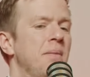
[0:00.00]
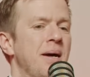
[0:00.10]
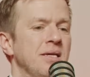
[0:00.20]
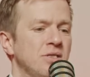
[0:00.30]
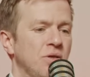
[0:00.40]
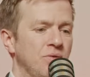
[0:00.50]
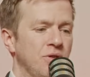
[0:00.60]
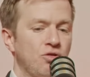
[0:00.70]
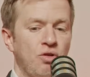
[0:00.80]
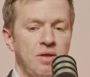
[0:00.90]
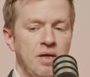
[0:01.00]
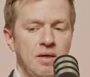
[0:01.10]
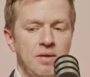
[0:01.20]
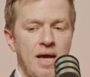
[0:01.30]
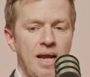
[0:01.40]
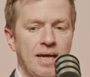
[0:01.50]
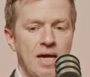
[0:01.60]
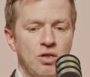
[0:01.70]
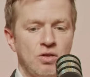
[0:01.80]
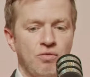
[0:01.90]
based on the
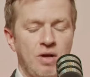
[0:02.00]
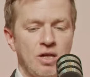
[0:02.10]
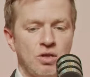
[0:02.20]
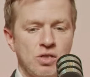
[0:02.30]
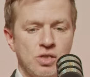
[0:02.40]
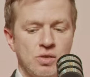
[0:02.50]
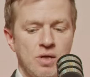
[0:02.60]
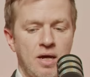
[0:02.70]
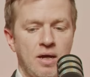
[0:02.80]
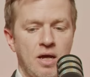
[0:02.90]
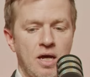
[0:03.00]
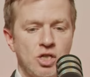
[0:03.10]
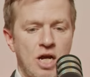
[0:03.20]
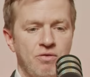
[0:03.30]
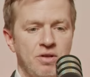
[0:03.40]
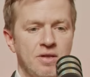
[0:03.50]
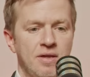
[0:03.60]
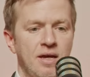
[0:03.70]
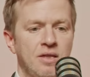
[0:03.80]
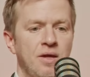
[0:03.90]
allegations in relation to January the
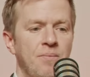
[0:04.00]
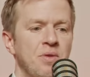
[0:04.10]
6th.